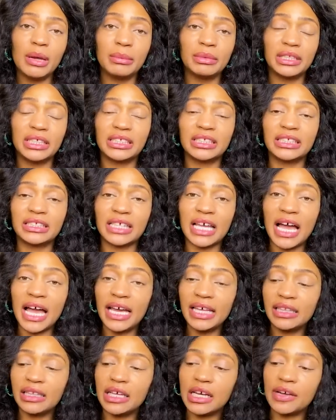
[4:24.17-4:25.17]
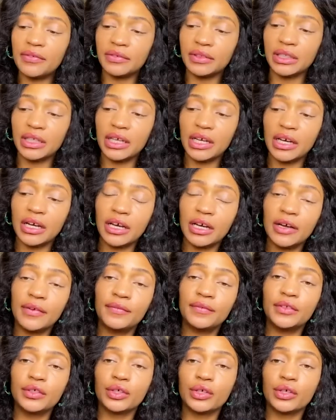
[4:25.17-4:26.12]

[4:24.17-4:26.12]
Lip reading: But this is I Love Love.